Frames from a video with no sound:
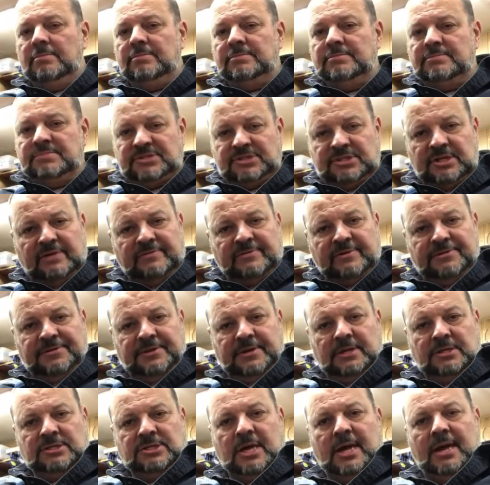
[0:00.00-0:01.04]
several things
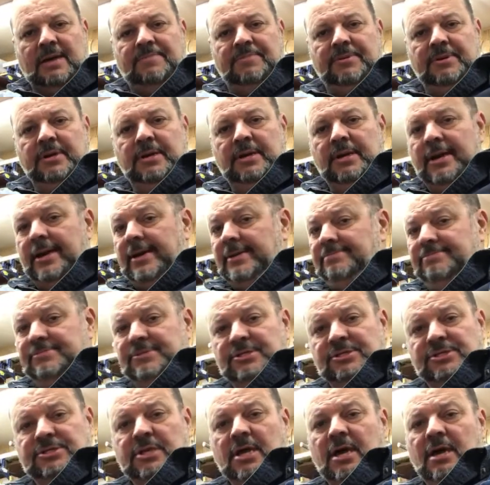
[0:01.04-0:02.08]
happened, and I just
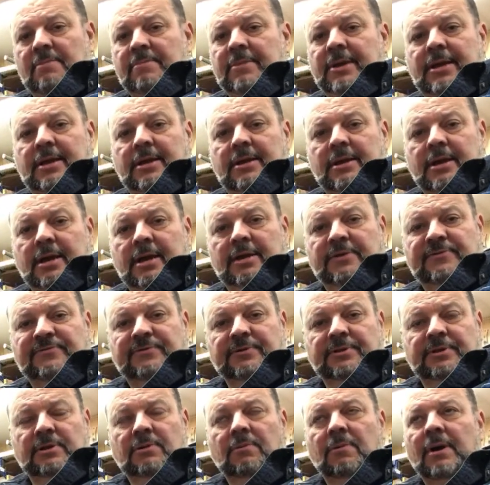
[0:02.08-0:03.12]
stopped making knives for a
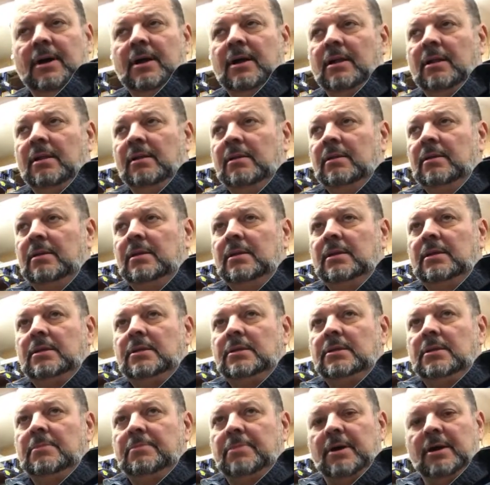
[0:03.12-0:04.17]
little while.
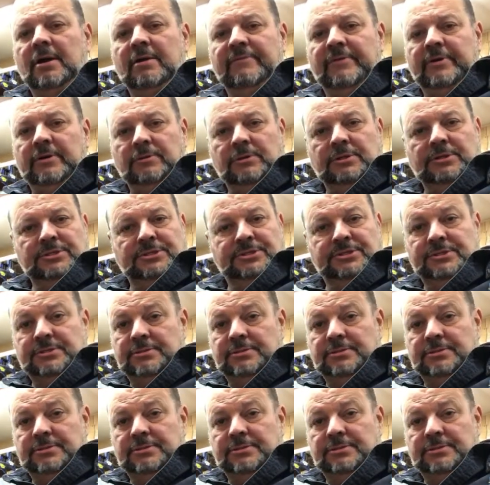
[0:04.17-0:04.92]
Part of it was